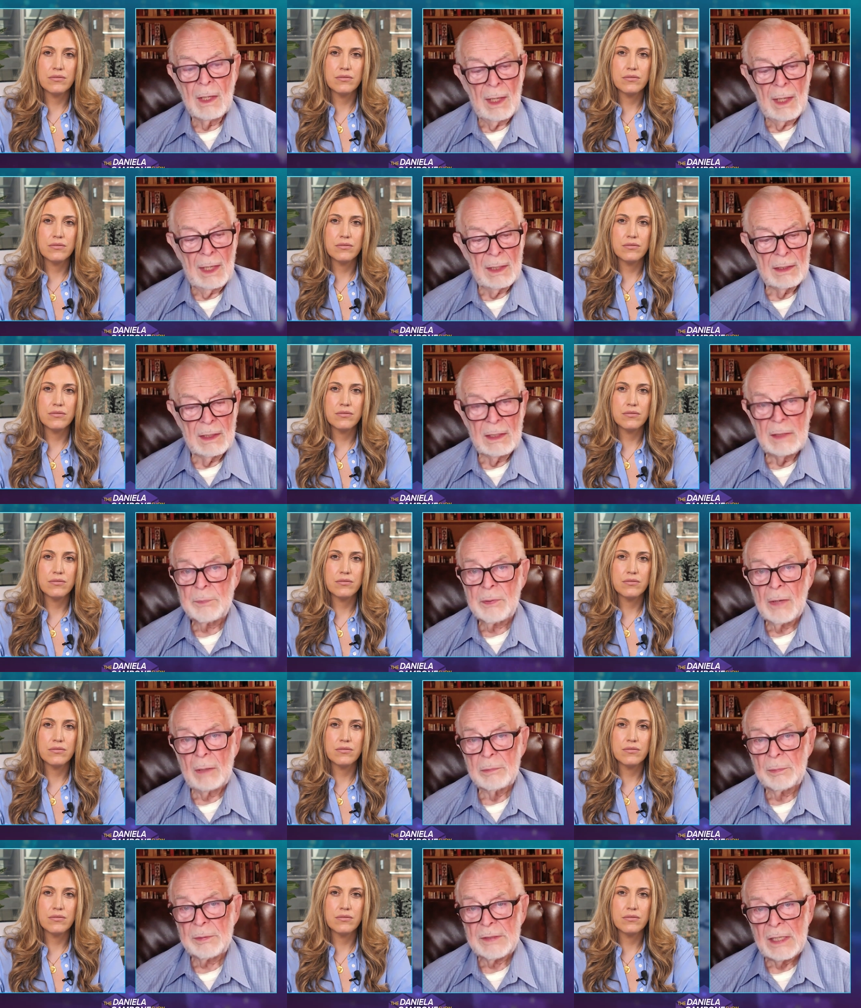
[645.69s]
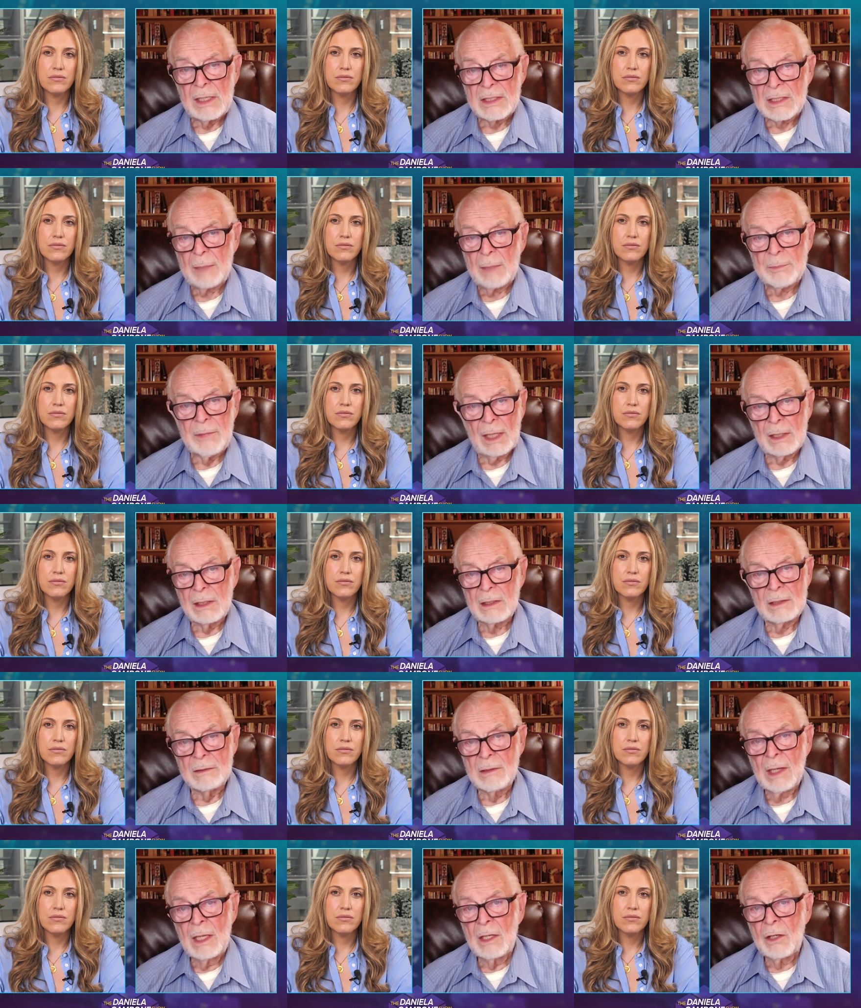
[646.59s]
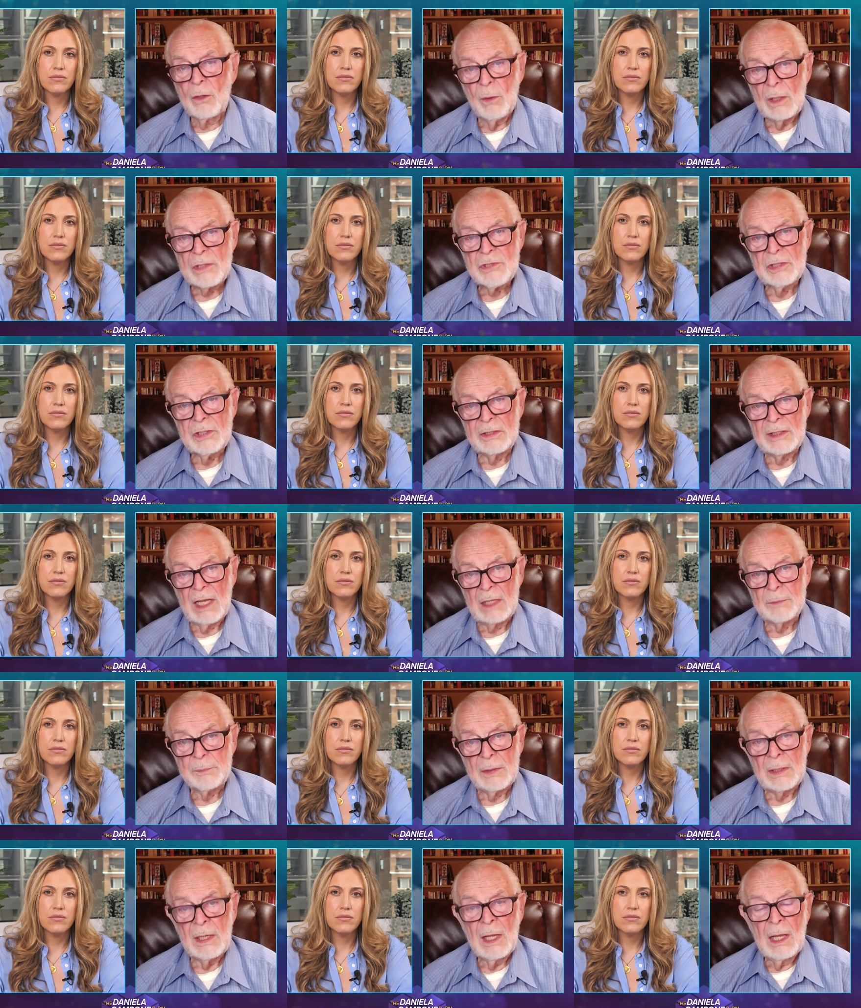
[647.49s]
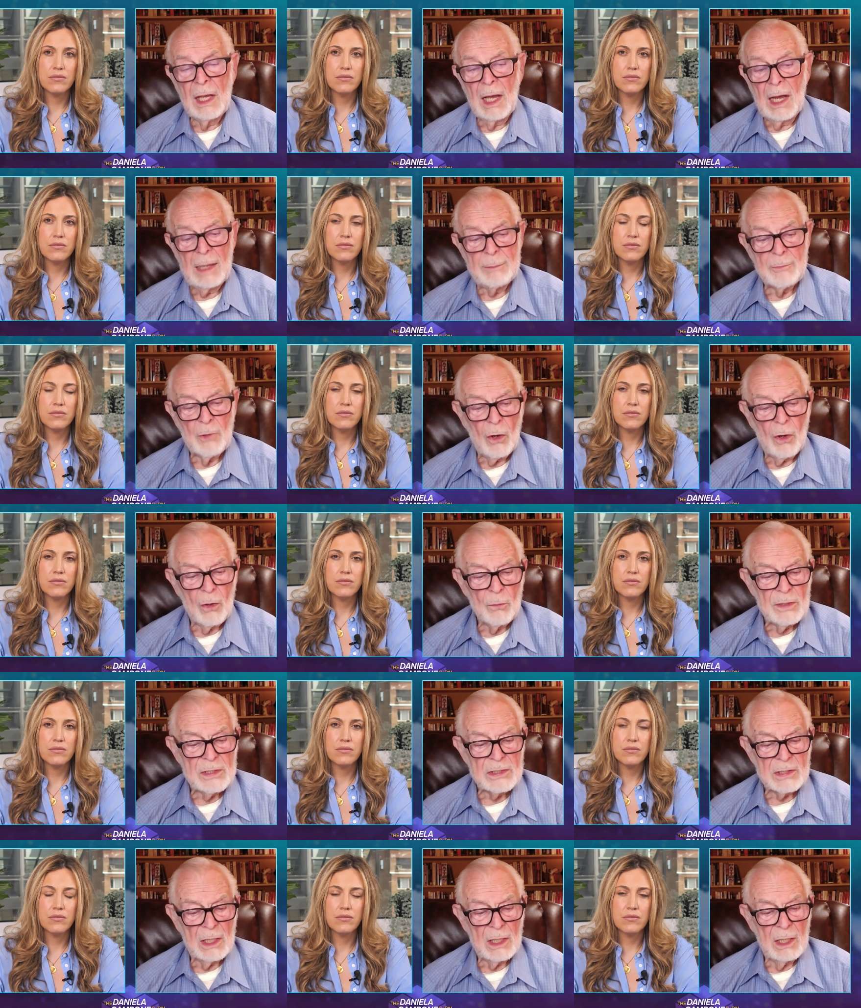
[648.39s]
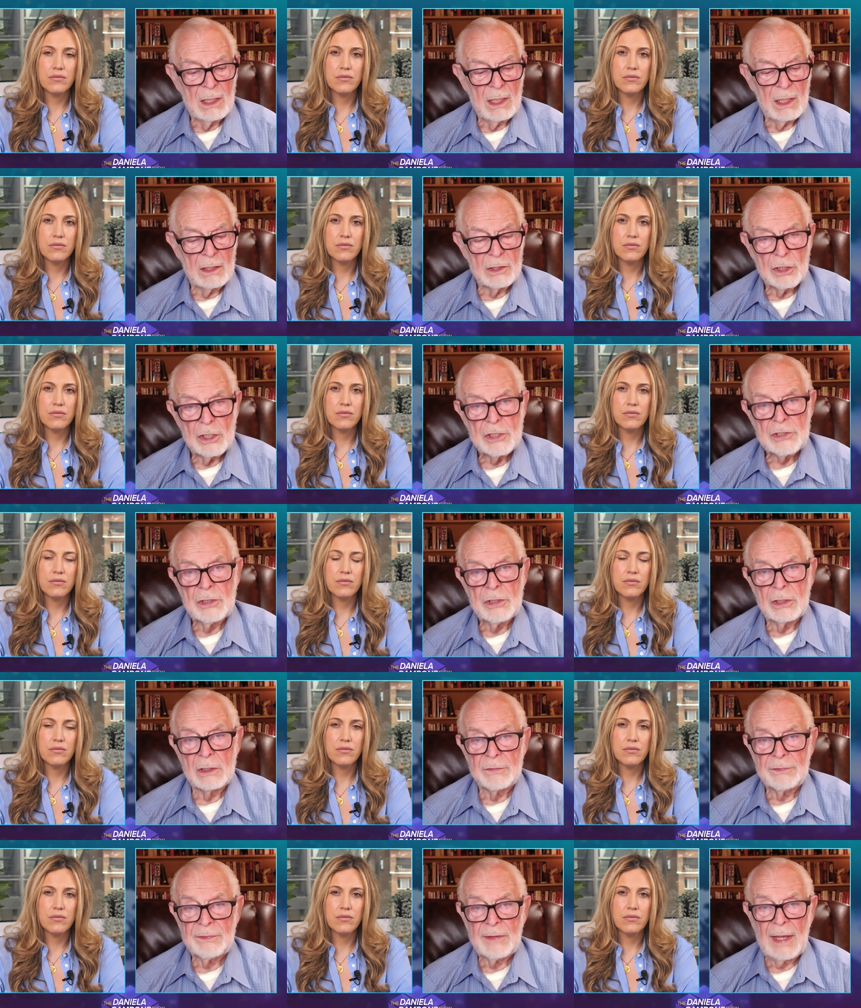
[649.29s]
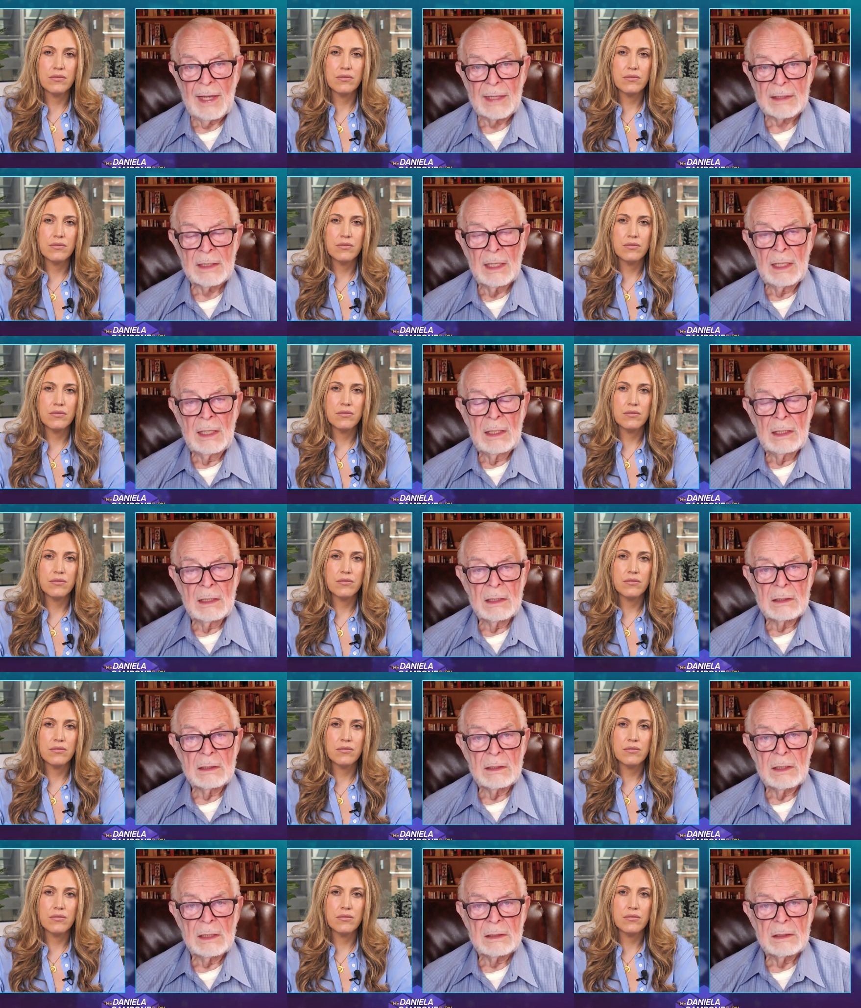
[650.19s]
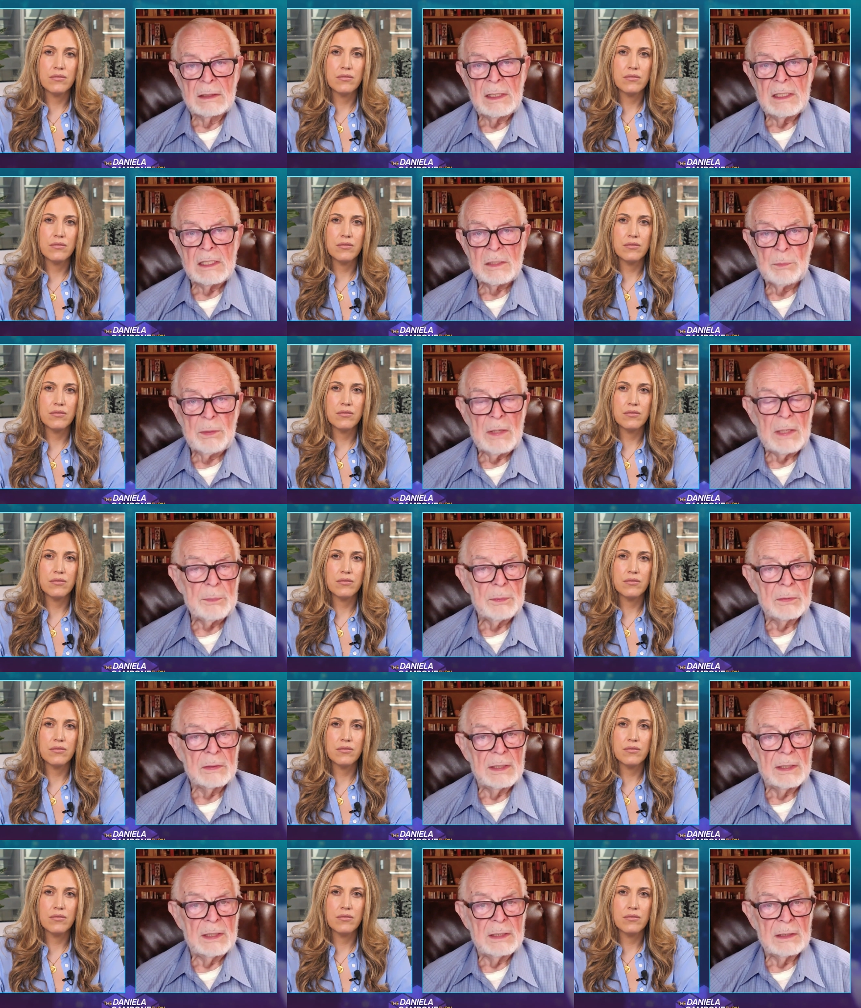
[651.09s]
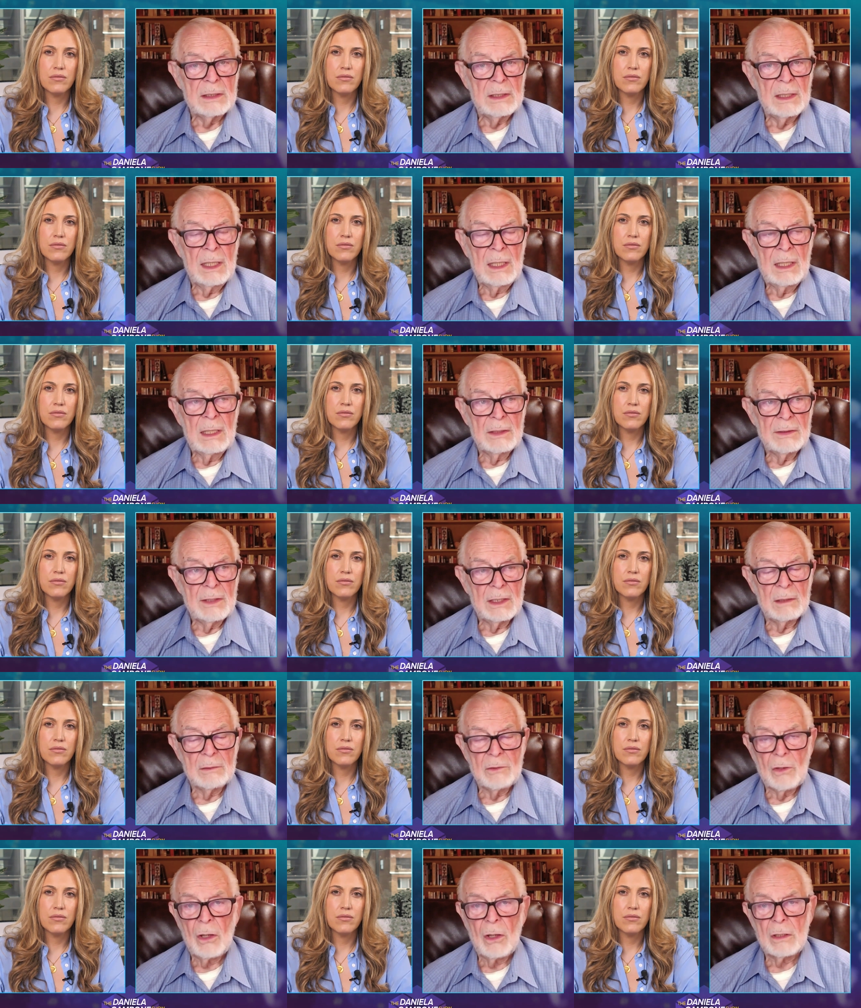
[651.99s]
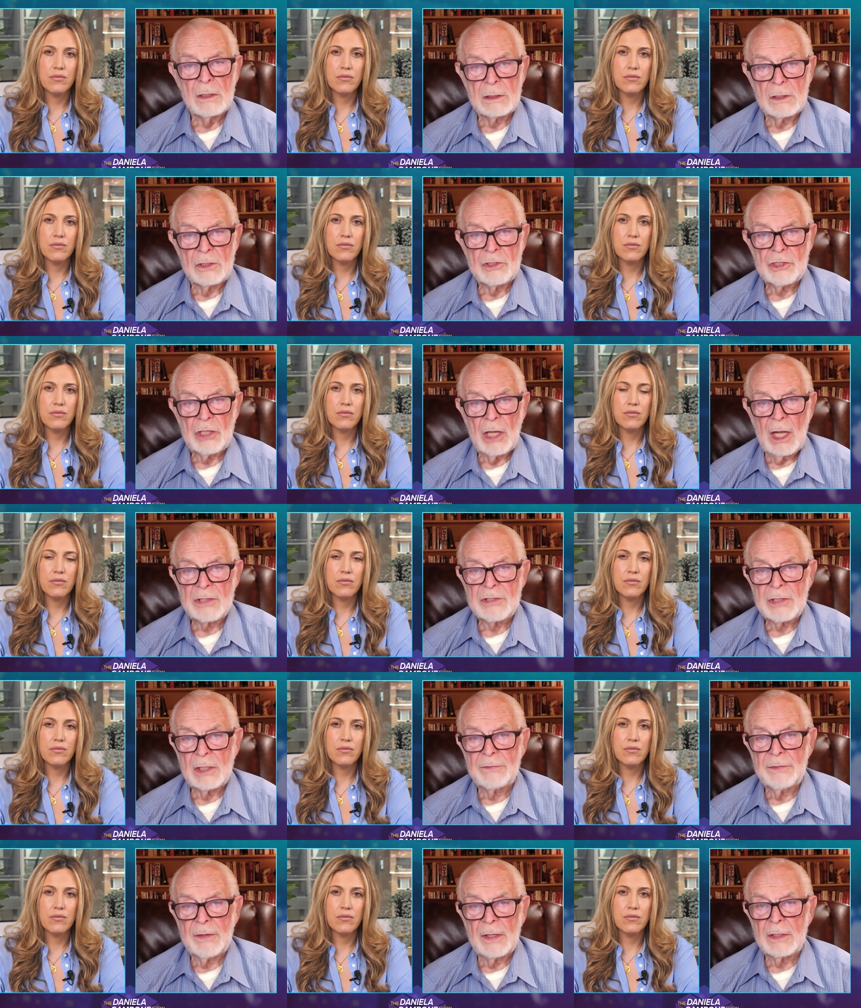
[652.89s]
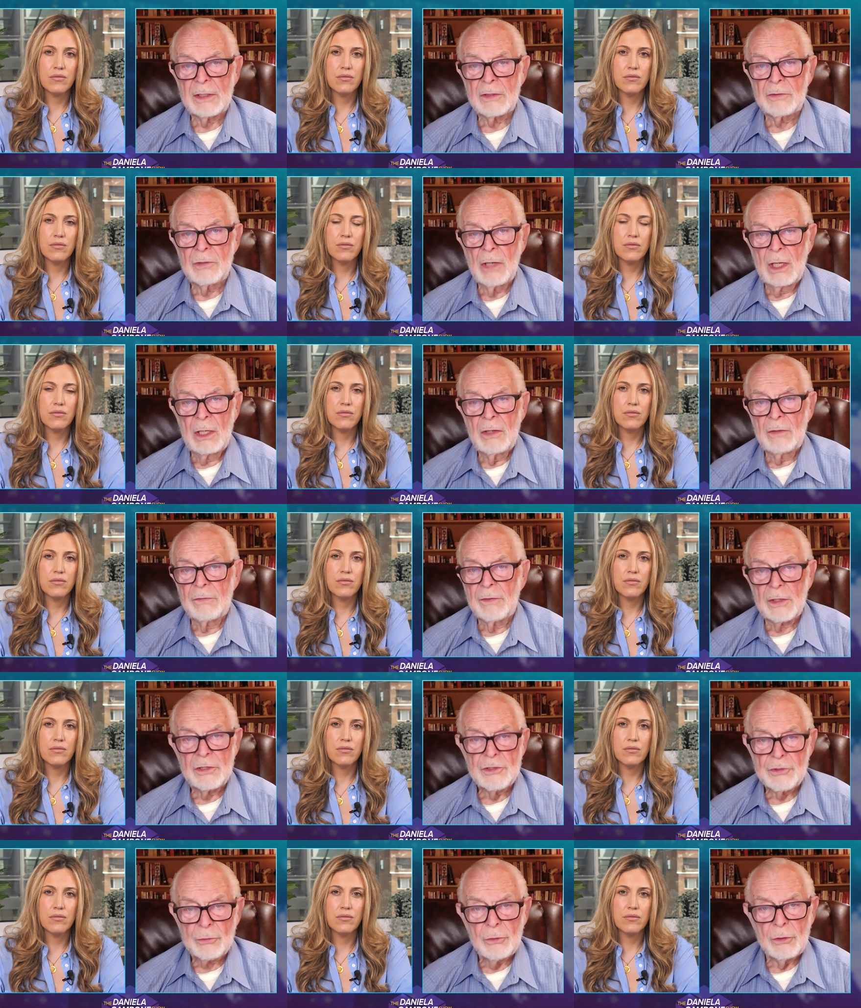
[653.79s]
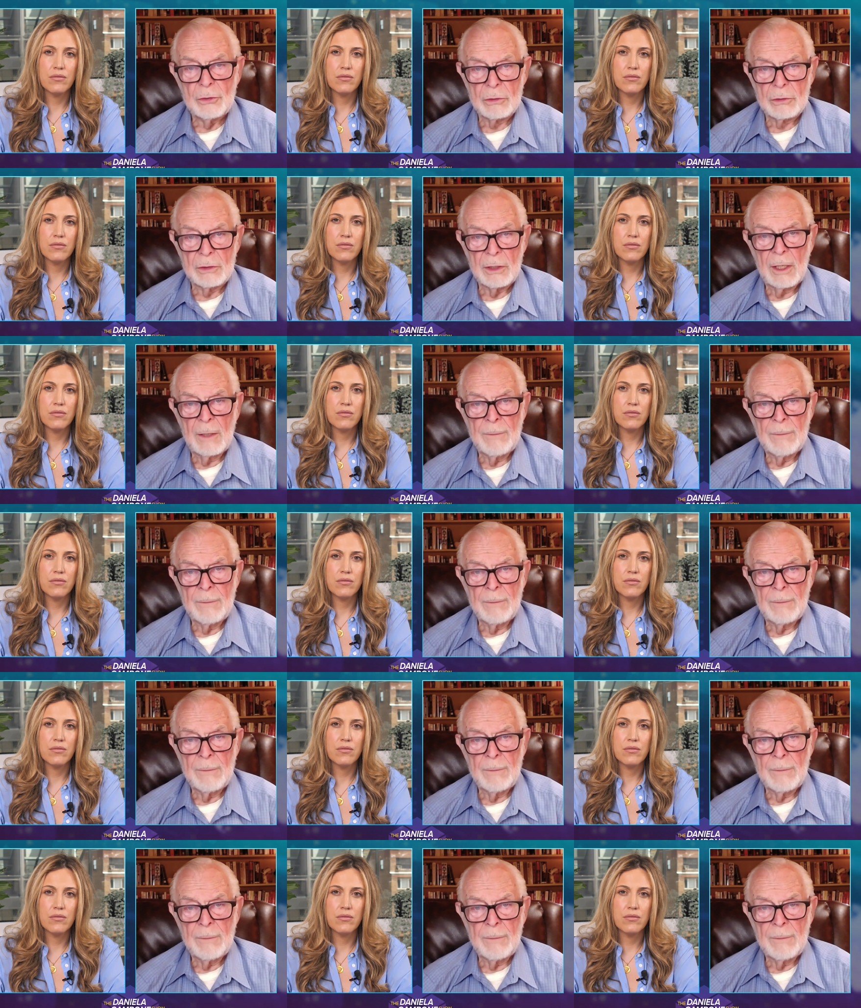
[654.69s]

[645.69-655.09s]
Speaker 1: and he probably is. I'm not going to question that, but I'm always alert to the fact that these people in, that are calling the shots are very very shrewd,